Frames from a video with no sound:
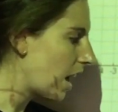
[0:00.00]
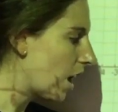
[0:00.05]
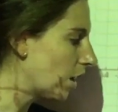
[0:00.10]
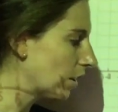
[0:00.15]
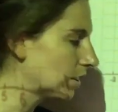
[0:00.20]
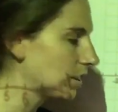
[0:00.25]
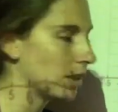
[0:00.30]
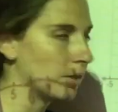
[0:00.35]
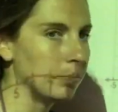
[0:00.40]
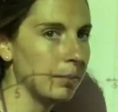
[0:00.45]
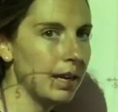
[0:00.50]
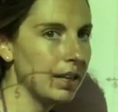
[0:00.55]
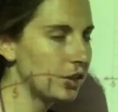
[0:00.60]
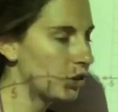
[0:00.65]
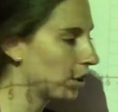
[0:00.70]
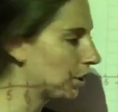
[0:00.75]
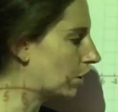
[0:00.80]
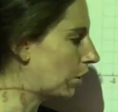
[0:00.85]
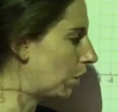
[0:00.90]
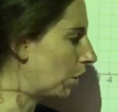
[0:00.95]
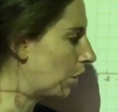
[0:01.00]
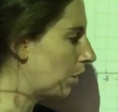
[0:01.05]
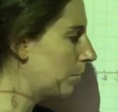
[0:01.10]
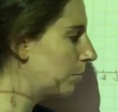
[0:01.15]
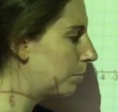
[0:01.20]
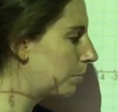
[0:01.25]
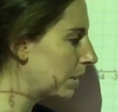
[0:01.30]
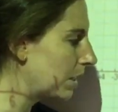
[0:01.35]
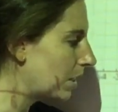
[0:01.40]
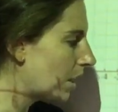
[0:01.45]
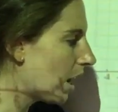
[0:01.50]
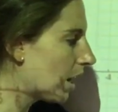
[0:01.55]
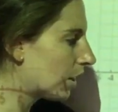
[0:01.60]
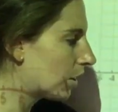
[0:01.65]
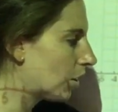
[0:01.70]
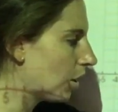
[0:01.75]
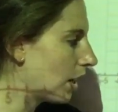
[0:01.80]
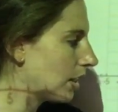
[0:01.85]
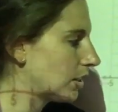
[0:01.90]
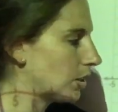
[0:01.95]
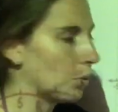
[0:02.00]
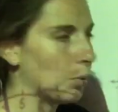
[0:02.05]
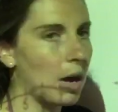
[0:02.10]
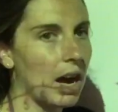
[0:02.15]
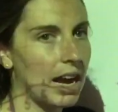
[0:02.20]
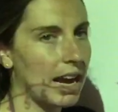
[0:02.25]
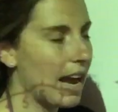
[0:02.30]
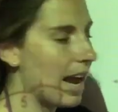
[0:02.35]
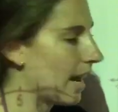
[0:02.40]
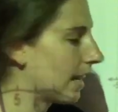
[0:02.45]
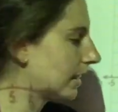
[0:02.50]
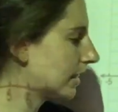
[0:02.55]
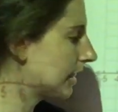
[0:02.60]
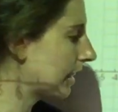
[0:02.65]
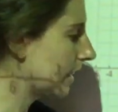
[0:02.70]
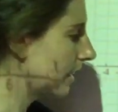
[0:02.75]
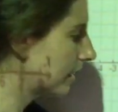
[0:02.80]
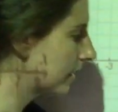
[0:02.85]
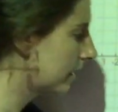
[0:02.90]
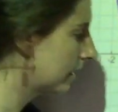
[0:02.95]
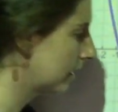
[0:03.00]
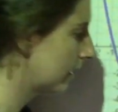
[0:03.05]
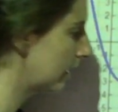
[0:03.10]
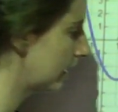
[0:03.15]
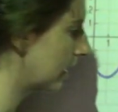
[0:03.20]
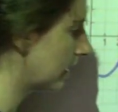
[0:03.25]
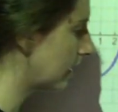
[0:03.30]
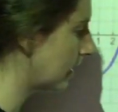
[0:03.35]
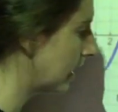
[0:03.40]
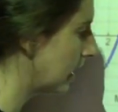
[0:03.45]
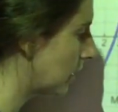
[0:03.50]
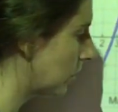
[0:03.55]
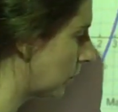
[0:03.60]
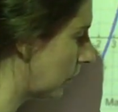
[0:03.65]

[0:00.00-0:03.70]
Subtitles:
are symmetrical, but not across the y-axis, because this